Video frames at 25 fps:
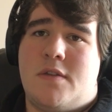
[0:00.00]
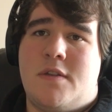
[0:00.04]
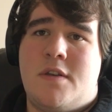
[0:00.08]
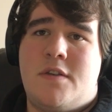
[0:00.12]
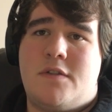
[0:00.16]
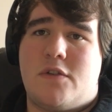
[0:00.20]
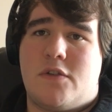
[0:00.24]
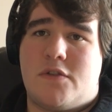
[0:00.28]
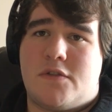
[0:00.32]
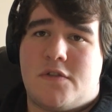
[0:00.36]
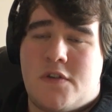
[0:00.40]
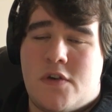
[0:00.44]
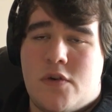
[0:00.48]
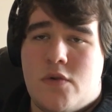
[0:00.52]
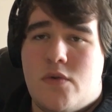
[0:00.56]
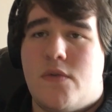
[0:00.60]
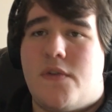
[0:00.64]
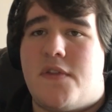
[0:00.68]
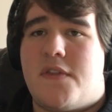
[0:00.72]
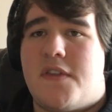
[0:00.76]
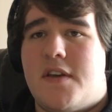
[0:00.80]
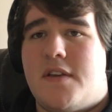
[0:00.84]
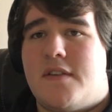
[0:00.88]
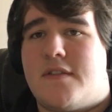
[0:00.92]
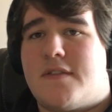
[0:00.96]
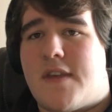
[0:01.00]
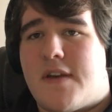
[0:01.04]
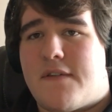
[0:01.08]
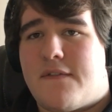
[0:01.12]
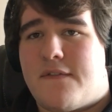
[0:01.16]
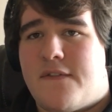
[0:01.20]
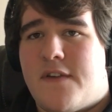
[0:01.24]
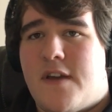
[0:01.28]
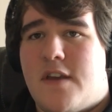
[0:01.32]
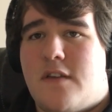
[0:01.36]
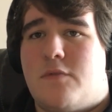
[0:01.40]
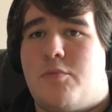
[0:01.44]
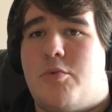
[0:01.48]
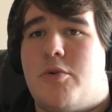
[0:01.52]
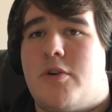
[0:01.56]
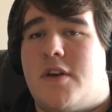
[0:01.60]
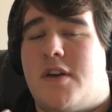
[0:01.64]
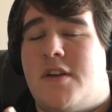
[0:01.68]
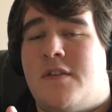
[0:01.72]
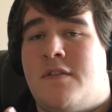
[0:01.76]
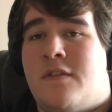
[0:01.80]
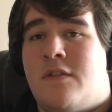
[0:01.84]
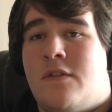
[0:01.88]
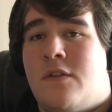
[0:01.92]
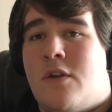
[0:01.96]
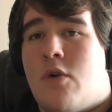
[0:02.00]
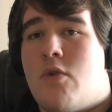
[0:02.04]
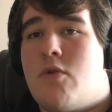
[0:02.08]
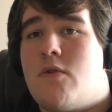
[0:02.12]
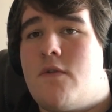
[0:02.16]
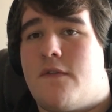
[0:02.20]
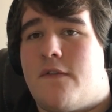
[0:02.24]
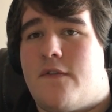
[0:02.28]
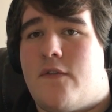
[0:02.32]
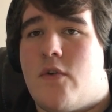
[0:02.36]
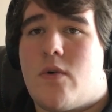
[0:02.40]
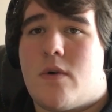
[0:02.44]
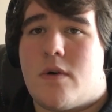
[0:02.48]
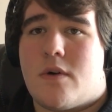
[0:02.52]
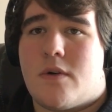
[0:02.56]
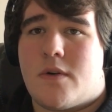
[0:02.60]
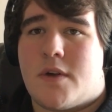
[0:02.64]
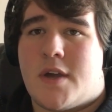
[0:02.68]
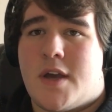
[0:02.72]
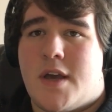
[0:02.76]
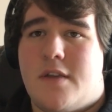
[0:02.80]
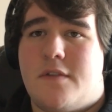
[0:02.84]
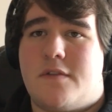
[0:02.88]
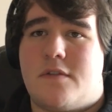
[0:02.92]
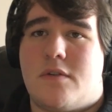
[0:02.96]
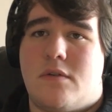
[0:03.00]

These are two things that Facebook is known for, okay?